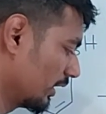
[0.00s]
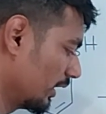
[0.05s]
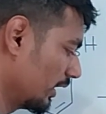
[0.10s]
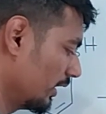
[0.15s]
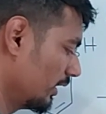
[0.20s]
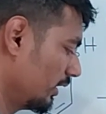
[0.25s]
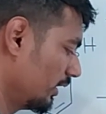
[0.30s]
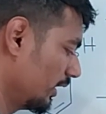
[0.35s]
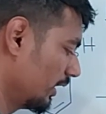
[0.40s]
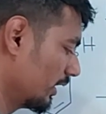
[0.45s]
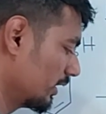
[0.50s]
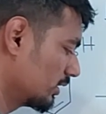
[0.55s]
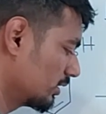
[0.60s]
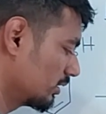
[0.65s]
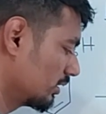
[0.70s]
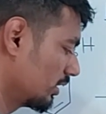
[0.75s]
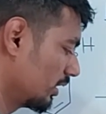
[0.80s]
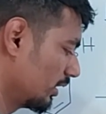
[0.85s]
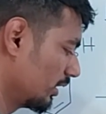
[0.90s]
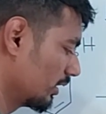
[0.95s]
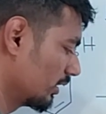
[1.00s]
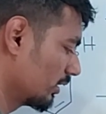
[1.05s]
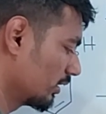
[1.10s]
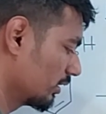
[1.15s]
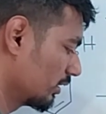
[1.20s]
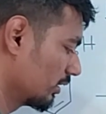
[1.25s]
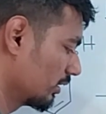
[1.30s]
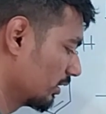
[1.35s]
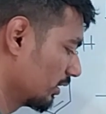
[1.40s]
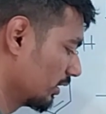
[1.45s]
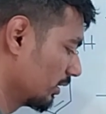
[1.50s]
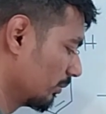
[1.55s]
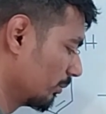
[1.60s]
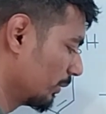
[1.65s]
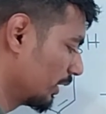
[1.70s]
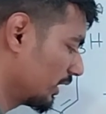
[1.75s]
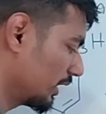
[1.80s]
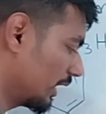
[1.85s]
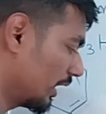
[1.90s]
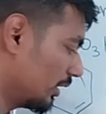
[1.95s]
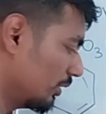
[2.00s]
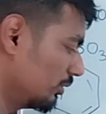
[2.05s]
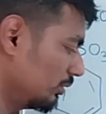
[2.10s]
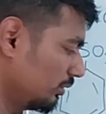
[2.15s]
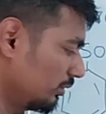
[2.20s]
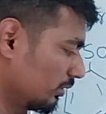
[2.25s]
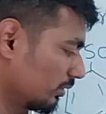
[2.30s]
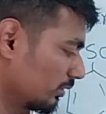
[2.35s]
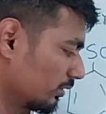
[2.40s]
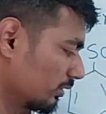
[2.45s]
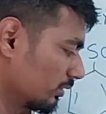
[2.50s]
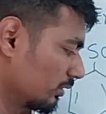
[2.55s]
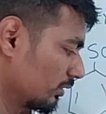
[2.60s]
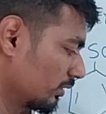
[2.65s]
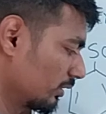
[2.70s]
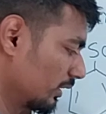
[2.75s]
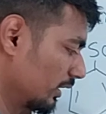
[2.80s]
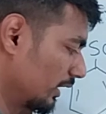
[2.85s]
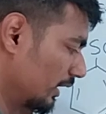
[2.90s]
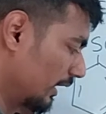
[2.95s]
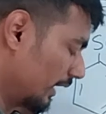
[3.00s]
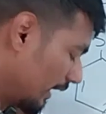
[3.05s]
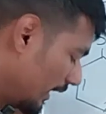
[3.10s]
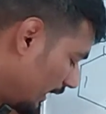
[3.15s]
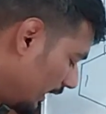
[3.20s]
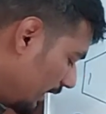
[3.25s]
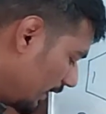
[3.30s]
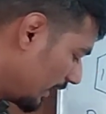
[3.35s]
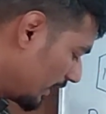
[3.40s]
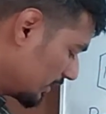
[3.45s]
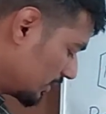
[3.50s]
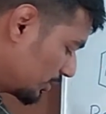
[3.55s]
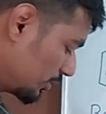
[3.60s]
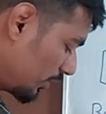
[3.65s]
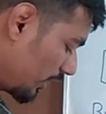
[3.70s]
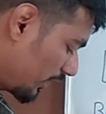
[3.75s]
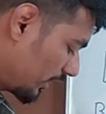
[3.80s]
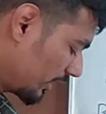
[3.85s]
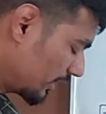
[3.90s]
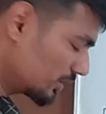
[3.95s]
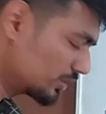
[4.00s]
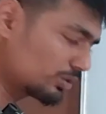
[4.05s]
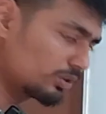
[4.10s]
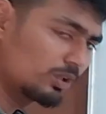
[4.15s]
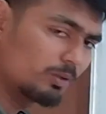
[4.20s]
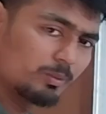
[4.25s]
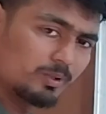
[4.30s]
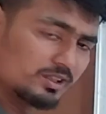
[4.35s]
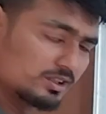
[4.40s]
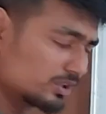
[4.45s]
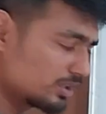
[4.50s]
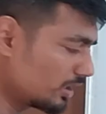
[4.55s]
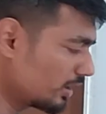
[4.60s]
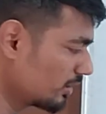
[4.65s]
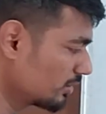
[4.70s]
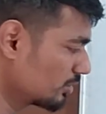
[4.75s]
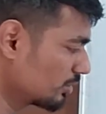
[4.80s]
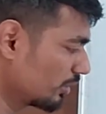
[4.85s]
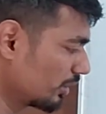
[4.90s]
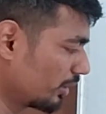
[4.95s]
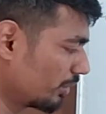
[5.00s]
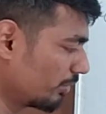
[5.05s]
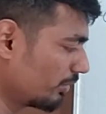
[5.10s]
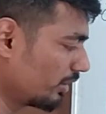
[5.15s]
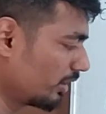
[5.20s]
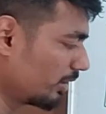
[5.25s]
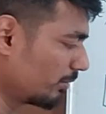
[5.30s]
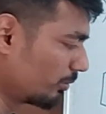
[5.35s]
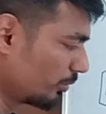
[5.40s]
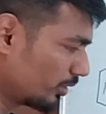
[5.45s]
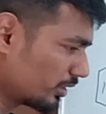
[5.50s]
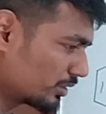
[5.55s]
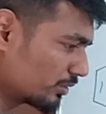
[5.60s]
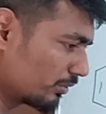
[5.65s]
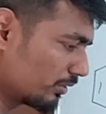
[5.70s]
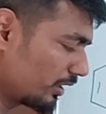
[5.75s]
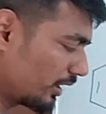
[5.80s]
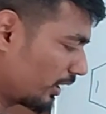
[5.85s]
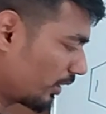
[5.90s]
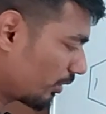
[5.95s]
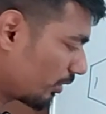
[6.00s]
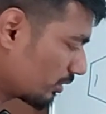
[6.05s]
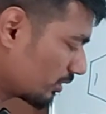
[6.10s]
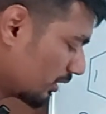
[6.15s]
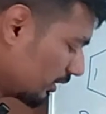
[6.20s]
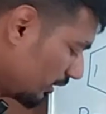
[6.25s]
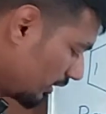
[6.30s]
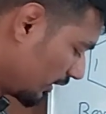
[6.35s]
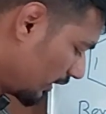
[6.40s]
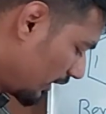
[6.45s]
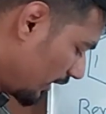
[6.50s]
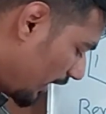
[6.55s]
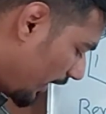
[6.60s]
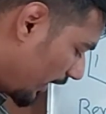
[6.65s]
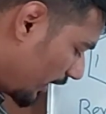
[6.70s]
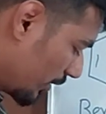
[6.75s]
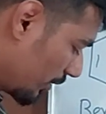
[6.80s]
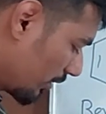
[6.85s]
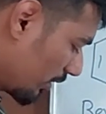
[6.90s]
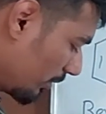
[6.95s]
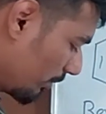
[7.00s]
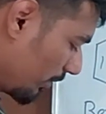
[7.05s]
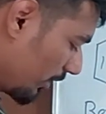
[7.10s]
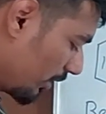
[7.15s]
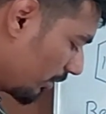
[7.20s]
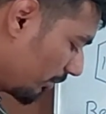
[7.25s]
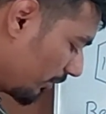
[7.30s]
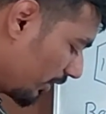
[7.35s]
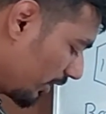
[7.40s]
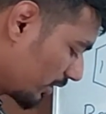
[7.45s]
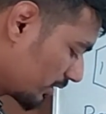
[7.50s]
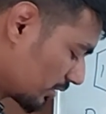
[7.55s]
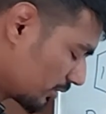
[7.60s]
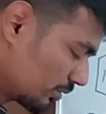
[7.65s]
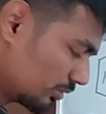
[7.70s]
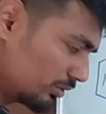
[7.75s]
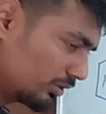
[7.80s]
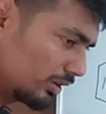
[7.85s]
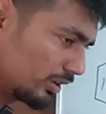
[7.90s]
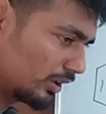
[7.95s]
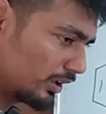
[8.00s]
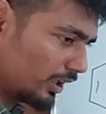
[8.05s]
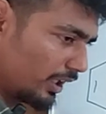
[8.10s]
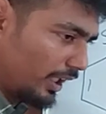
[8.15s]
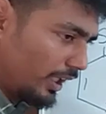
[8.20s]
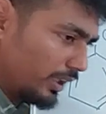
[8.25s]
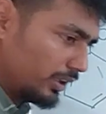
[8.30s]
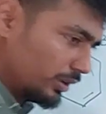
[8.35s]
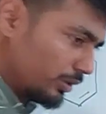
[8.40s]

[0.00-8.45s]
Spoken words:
NH3. But now N has to attach to the benzene ring, so it will remove its own hydrogen and it will become NH2 and